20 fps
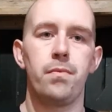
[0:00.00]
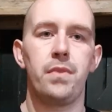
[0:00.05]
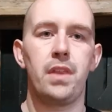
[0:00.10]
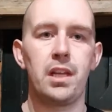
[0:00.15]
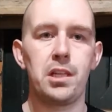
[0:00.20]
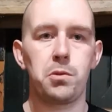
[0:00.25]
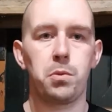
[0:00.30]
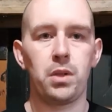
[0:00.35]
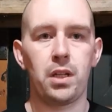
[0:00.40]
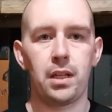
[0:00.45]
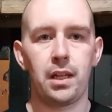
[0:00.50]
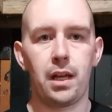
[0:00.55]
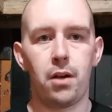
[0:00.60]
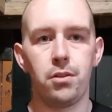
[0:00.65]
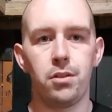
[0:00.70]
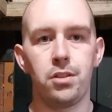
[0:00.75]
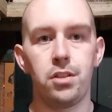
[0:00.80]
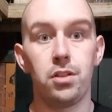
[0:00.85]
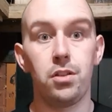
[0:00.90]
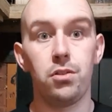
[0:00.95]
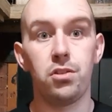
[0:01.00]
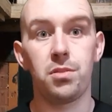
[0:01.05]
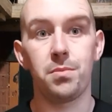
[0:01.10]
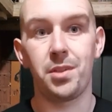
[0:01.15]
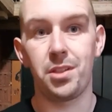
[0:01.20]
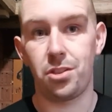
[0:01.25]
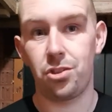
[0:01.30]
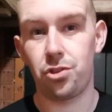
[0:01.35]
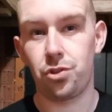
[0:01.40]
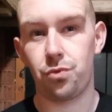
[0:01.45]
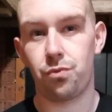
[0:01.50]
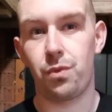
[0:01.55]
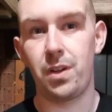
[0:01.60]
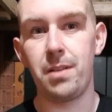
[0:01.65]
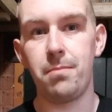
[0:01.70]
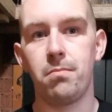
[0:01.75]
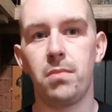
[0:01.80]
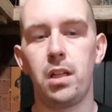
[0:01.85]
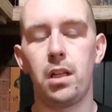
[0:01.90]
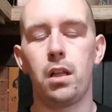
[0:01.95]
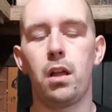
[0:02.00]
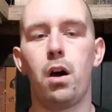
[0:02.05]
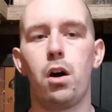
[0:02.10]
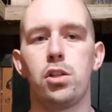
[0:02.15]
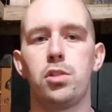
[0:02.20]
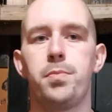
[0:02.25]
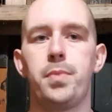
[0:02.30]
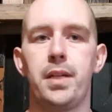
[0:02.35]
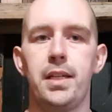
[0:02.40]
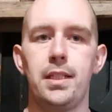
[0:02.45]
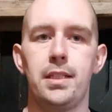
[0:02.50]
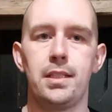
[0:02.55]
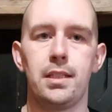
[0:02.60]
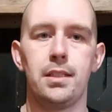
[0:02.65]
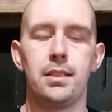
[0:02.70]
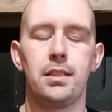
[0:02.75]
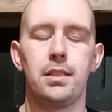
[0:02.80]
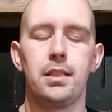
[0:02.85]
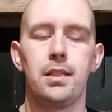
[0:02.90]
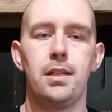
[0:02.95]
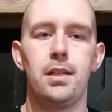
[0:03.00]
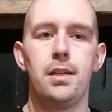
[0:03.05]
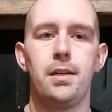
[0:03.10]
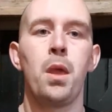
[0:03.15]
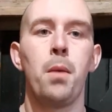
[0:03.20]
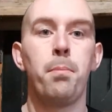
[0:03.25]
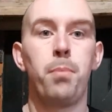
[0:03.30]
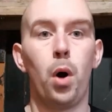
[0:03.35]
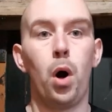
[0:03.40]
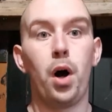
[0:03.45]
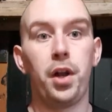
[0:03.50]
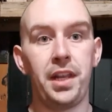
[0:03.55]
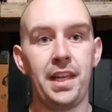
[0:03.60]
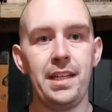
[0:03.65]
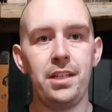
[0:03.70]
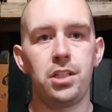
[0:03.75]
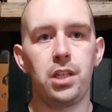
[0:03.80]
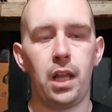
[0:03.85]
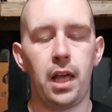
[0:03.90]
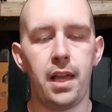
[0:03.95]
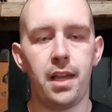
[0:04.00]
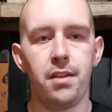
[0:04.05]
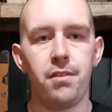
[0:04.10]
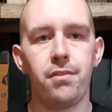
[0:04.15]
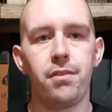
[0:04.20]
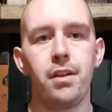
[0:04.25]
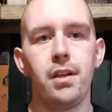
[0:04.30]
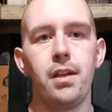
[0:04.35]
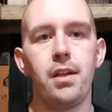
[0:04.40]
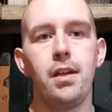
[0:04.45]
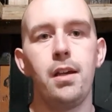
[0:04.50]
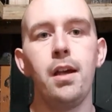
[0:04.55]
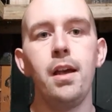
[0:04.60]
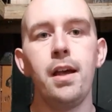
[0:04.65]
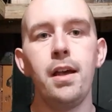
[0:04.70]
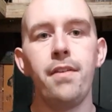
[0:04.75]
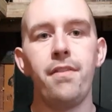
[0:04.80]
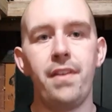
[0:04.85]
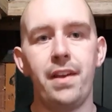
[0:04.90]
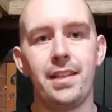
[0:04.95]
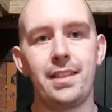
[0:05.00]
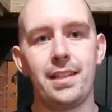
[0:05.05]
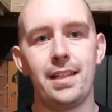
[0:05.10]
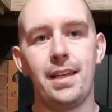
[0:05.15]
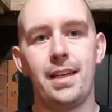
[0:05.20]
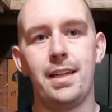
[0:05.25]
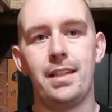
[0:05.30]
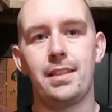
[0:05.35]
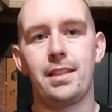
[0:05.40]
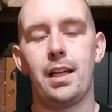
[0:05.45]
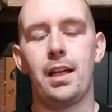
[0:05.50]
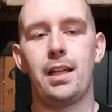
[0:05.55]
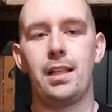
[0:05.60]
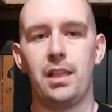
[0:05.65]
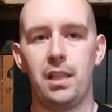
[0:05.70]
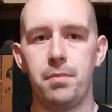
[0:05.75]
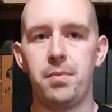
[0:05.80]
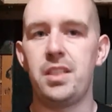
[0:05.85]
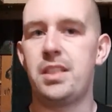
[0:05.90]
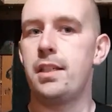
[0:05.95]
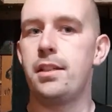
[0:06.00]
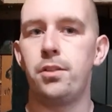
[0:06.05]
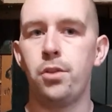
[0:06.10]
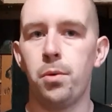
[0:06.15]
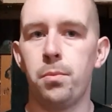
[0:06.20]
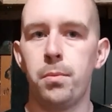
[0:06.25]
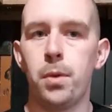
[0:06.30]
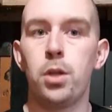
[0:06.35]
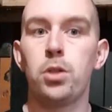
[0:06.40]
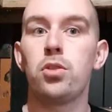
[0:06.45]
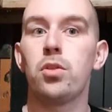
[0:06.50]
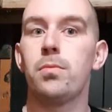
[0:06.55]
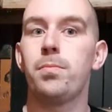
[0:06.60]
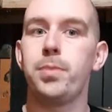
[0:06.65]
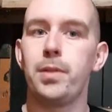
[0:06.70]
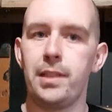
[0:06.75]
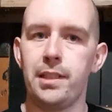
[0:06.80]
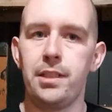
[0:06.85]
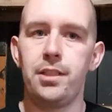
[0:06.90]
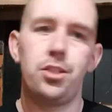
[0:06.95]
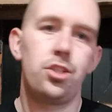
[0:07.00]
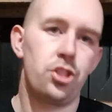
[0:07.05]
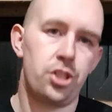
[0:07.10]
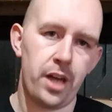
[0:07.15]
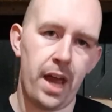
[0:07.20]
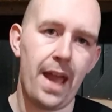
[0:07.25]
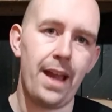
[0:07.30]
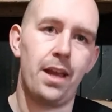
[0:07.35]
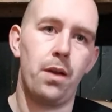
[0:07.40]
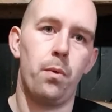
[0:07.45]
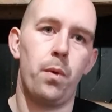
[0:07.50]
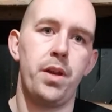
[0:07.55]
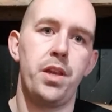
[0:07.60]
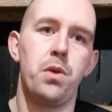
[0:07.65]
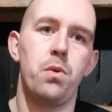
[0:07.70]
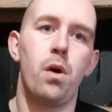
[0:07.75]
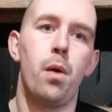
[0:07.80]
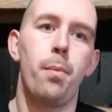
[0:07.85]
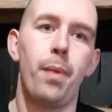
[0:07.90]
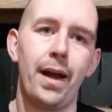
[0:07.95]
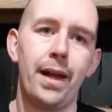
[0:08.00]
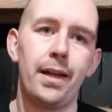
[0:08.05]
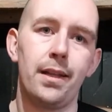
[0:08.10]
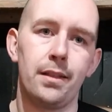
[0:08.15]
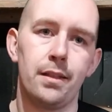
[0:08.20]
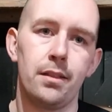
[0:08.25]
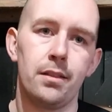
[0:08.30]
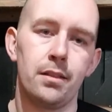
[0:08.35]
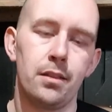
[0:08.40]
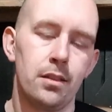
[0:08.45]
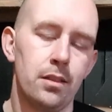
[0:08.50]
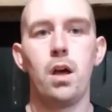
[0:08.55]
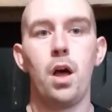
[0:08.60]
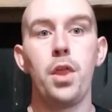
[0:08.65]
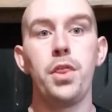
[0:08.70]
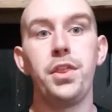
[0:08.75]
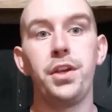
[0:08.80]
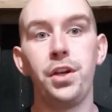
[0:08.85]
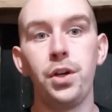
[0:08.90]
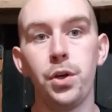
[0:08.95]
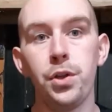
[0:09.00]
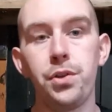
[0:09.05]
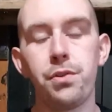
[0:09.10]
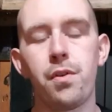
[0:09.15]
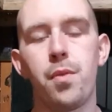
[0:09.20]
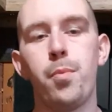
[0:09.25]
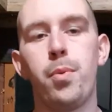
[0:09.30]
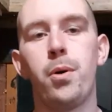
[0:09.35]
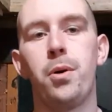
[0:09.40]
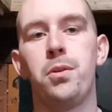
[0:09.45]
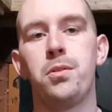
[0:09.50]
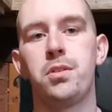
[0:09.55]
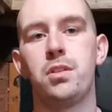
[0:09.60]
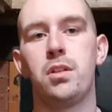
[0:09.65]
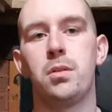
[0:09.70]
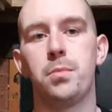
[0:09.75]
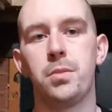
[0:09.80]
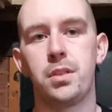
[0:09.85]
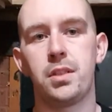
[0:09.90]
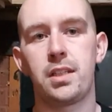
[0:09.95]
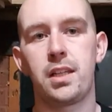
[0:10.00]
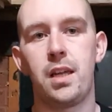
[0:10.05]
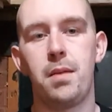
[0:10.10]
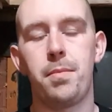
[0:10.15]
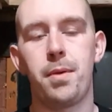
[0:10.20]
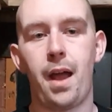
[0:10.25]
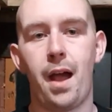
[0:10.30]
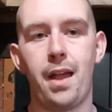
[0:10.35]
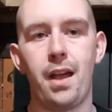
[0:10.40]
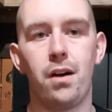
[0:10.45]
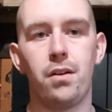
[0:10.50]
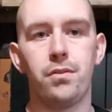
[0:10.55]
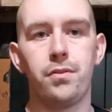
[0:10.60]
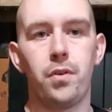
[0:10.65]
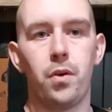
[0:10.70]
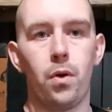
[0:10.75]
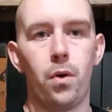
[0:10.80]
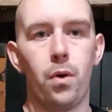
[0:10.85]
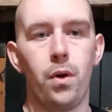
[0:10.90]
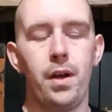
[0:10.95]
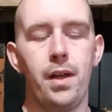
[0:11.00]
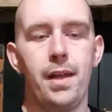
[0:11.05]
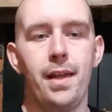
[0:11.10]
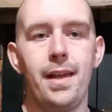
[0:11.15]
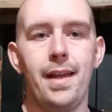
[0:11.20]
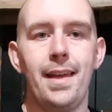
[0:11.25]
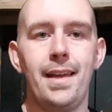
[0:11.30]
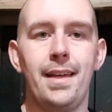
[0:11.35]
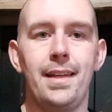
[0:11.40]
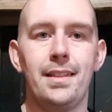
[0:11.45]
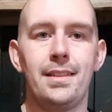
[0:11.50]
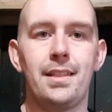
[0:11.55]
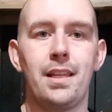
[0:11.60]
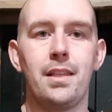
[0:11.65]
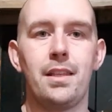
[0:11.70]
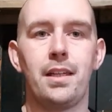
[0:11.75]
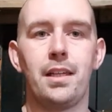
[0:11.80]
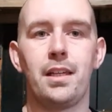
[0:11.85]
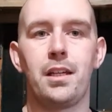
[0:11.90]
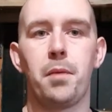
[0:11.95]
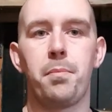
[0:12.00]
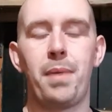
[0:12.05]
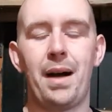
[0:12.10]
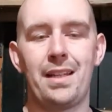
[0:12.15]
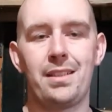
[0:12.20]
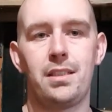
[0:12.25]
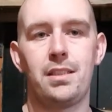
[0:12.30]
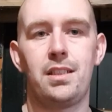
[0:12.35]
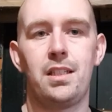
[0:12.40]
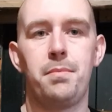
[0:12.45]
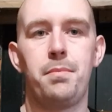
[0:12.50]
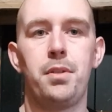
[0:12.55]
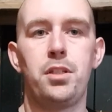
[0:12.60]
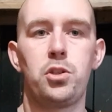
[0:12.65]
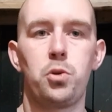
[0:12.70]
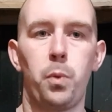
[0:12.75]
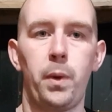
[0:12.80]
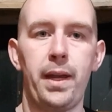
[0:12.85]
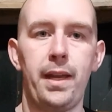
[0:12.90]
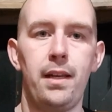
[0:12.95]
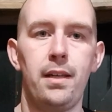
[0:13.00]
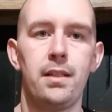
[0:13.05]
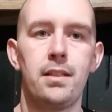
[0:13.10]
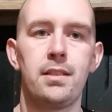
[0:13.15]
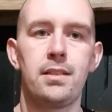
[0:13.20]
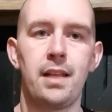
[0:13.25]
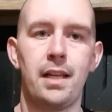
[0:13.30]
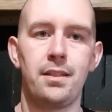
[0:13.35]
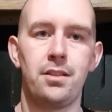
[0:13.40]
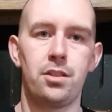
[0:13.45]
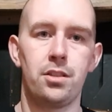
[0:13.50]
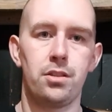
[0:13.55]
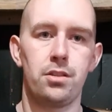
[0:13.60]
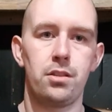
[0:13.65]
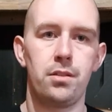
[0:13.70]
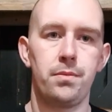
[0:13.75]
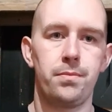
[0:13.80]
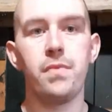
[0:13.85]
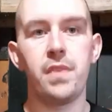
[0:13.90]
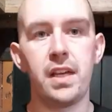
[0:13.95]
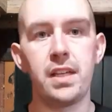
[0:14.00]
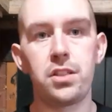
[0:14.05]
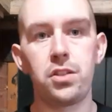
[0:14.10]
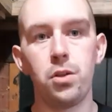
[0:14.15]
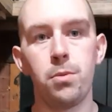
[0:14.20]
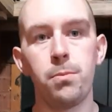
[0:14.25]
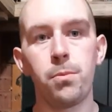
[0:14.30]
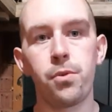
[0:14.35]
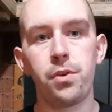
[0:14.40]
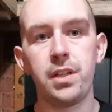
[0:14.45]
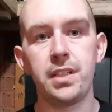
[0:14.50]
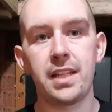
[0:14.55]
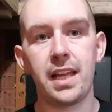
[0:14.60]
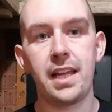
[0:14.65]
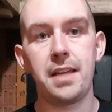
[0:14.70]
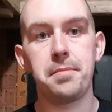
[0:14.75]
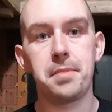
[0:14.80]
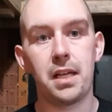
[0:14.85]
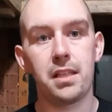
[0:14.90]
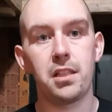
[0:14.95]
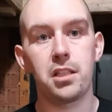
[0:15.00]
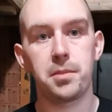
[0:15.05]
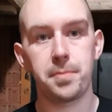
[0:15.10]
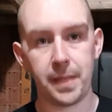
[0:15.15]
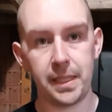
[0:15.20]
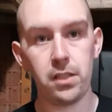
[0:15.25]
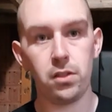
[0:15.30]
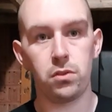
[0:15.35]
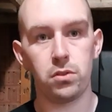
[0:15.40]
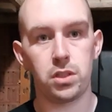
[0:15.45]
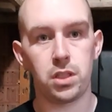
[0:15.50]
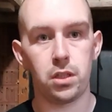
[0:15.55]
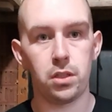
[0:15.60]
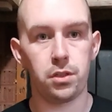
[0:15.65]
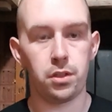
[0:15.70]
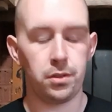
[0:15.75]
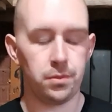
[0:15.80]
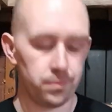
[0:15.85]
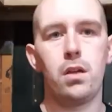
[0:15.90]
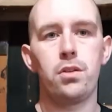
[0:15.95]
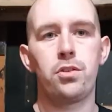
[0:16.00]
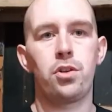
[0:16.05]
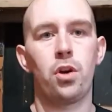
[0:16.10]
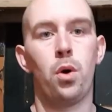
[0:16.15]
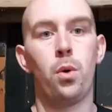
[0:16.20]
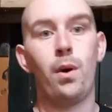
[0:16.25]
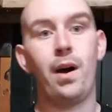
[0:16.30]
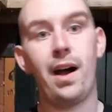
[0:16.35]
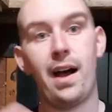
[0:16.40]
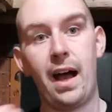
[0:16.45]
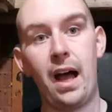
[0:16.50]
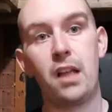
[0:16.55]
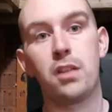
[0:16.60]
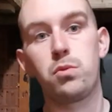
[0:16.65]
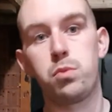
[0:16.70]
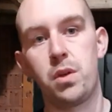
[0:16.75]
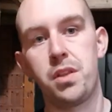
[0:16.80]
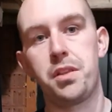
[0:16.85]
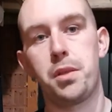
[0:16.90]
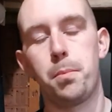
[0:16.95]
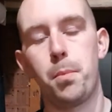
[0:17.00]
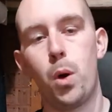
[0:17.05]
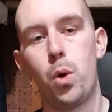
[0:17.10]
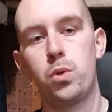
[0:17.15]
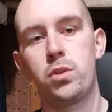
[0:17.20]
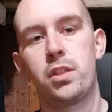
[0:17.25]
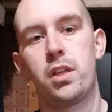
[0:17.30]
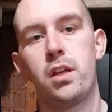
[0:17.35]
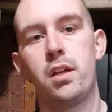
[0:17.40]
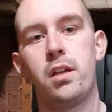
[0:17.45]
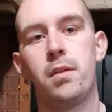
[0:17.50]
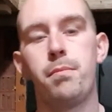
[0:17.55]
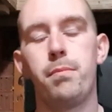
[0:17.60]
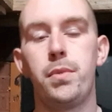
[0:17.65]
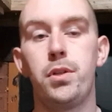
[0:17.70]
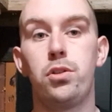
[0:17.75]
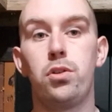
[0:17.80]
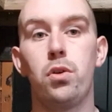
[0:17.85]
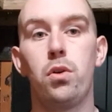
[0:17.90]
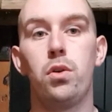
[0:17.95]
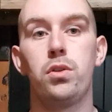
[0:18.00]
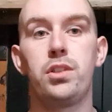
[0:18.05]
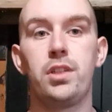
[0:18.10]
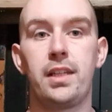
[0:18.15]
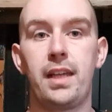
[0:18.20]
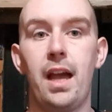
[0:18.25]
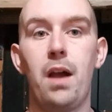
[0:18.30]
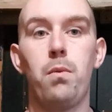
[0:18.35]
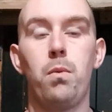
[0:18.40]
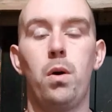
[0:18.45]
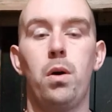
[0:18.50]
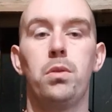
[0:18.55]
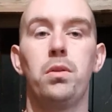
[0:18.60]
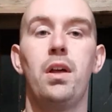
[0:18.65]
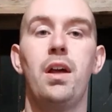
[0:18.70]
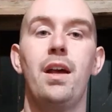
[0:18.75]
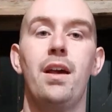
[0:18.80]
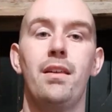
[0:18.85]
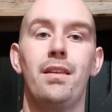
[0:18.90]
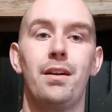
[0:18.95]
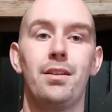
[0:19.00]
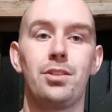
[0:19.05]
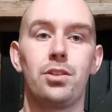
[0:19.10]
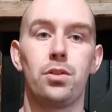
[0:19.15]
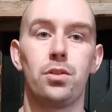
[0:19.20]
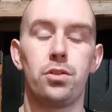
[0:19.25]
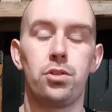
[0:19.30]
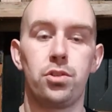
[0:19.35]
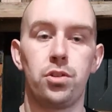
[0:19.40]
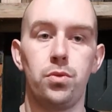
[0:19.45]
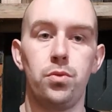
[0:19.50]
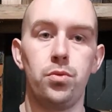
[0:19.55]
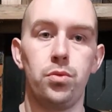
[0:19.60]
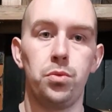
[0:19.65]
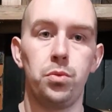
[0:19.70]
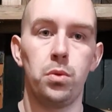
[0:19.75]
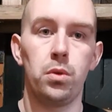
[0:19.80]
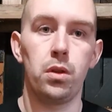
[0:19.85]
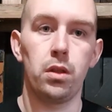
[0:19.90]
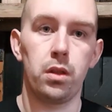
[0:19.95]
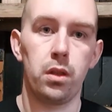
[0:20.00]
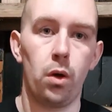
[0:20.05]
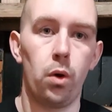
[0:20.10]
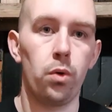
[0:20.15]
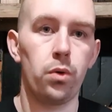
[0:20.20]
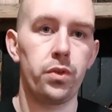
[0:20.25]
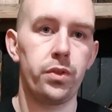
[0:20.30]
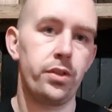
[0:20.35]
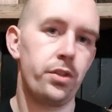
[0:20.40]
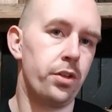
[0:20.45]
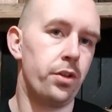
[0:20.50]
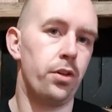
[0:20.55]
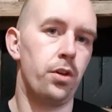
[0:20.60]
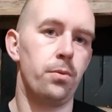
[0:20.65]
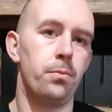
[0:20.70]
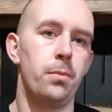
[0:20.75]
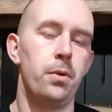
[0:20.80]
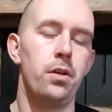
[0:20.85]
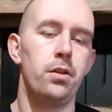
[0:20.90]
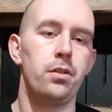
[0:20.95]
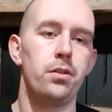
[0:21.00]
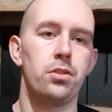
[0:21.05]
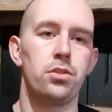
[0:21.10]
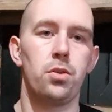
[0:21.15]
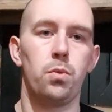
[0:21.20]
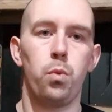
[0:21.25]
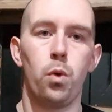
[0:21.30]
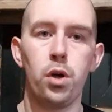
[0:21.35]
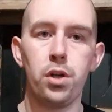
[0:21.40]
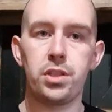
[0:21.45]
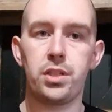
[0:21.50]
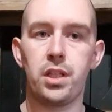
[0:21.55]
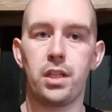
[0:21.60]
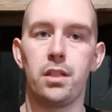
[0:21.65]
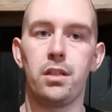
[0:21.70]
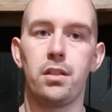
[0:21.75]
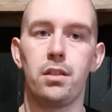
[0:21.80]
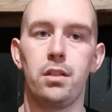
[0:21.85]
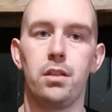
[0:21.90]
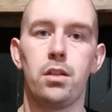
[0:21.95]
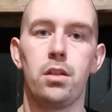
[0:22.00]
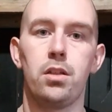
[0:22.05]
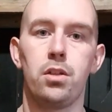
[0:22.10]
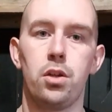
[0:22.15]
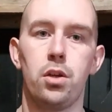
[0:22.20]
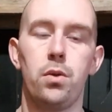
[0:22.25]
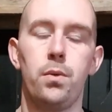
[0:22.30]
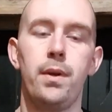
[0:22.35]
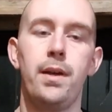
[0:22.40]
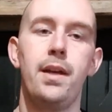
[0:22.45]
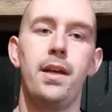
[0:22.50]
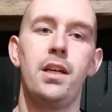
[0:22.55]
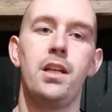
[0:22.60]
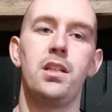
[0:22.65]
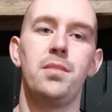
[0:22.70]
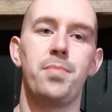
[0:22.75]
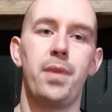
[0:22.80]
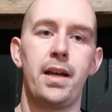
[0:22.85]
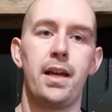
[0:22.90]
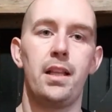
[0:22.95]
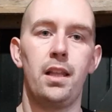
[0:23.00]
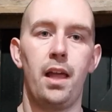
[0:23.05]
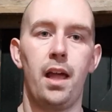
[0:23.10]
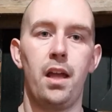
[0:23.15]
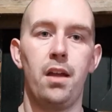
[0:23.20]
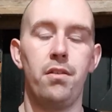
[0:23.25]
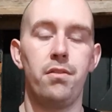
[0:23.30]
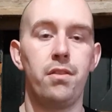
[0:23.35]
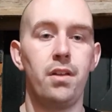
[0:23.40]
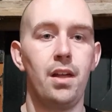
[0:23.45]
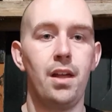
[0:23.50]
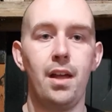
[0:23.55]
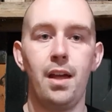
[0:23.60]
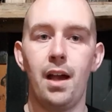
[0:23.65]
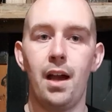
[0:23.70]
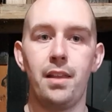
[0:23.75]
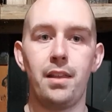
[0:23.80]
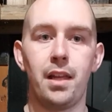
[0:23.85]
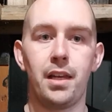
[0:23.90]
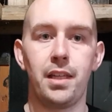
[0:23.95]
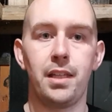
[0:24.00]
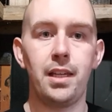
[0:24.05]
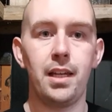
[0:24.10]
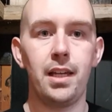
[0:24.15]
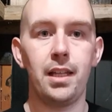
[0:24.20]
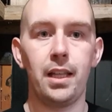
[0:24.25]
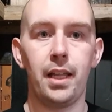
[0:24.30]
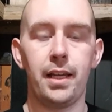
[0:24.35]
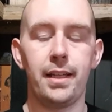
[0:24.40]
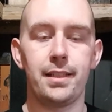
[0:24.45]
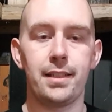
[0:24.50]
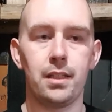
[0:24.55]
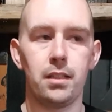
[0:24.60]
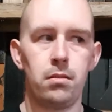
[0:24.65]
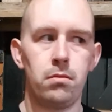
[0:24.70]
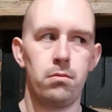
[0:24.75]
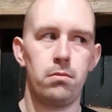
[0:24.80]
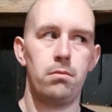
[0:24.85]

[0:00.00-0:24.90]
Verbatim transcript: This will allow you to do some extremely large pieces, but on each lathe this is a limited number, so please check when you are buying this. The other important number to keep an eye out for is the capacity between centers. This number is aimed at the spindle turner, so as with the motor, be sure to get one that's going to suit you long term, because the worst thing that you can do is buy a lathe and then a year later,